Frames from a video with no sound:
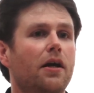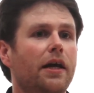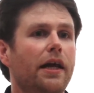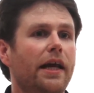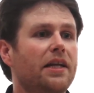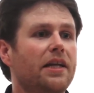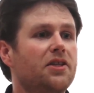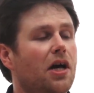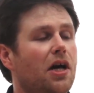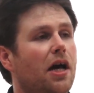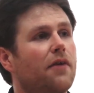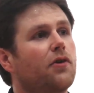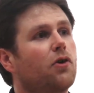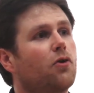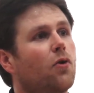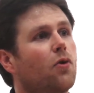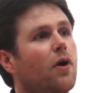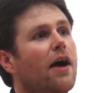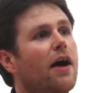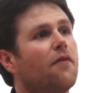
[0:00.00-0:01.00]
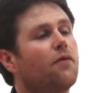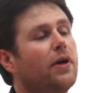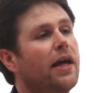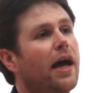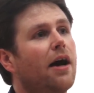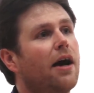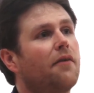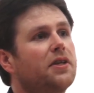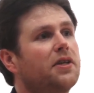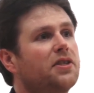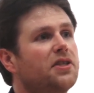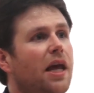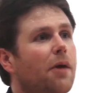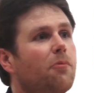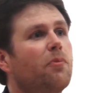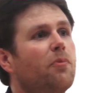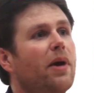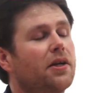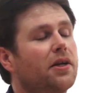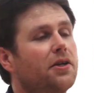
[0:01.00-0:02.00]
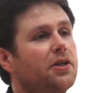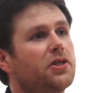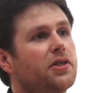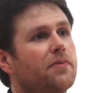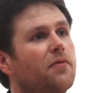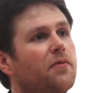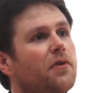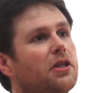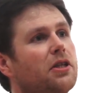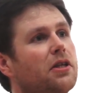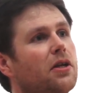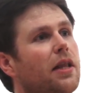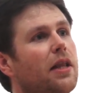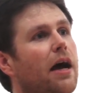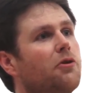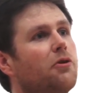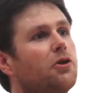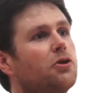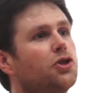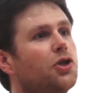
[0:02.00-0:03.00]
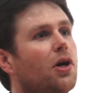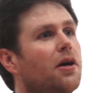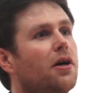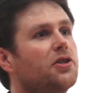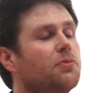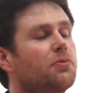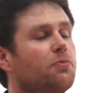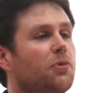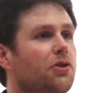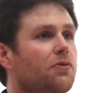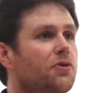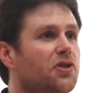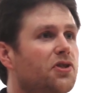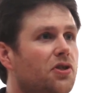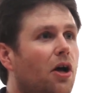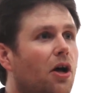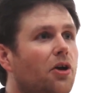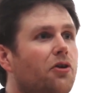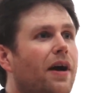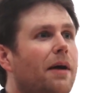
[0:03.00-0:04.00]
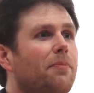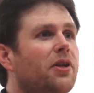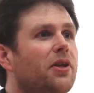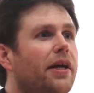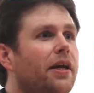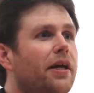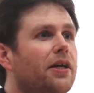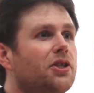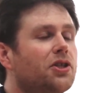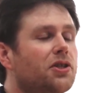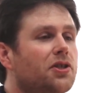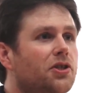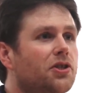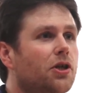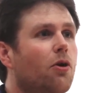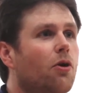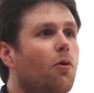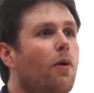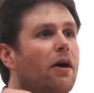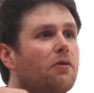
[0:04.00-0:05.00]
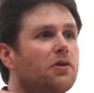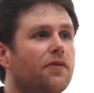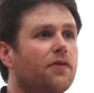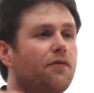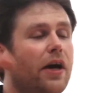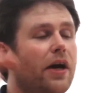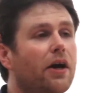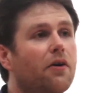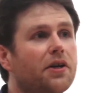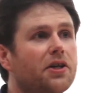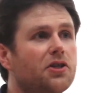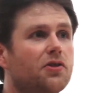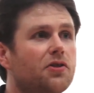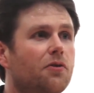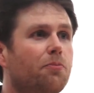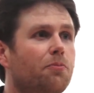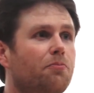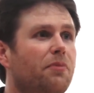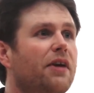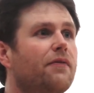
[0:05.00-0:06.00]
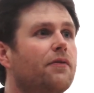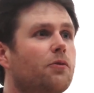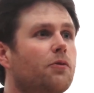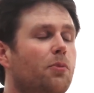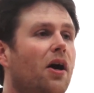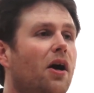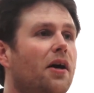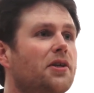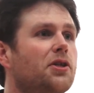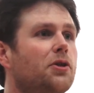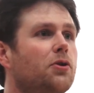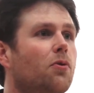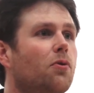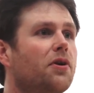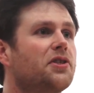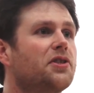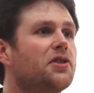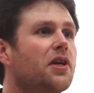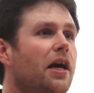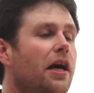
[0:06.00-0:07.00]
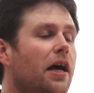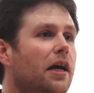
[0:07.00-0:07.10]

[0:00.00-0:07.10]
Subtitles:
Inside of Karaf, we have the same mechanism to allow your jars, when you install your applications, to go out to various Maven repositories,